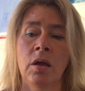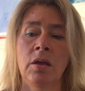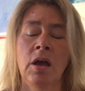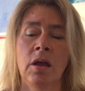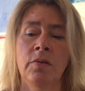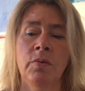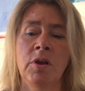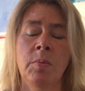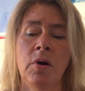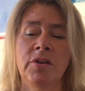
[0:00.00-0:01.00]
it's
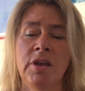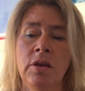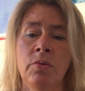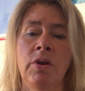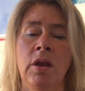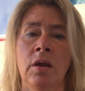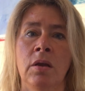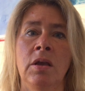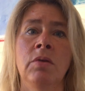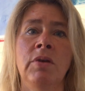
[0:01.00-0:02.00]
really about
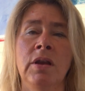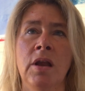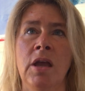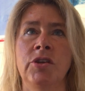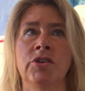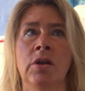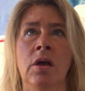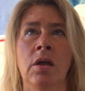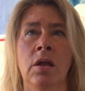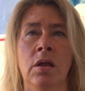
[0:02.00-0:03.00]
hearing nature,
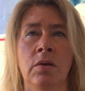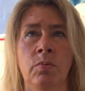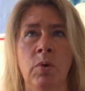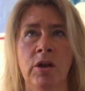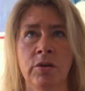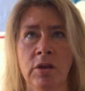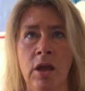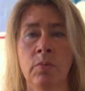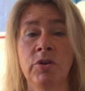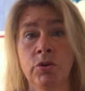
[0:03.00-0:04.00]
and what
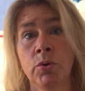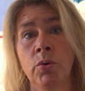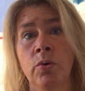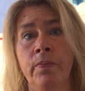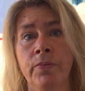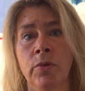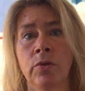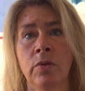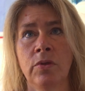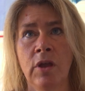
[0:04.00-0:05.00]
can we do
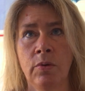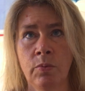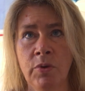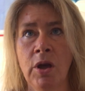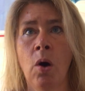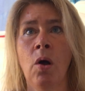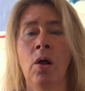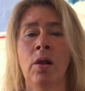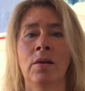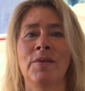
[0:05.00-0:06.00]
that we
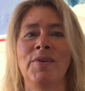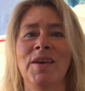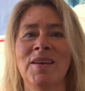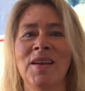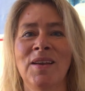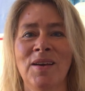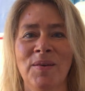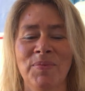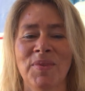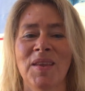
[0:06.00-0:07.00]
are living in
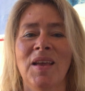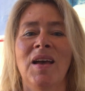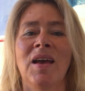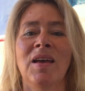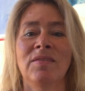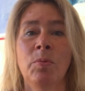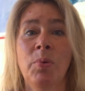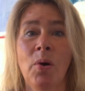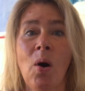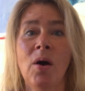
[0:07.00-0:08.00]
a
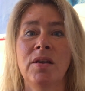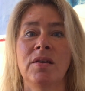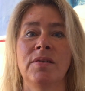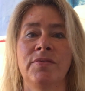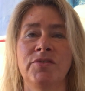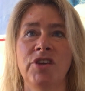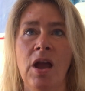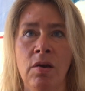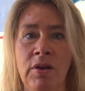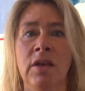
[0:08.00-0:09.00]
supportive,
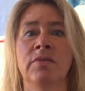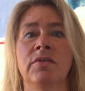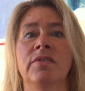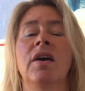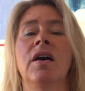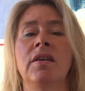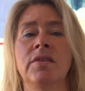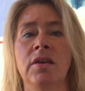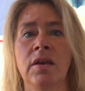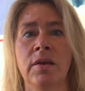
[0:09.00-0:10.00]
sharing
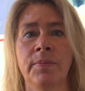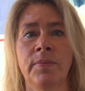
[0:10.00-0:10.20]
society.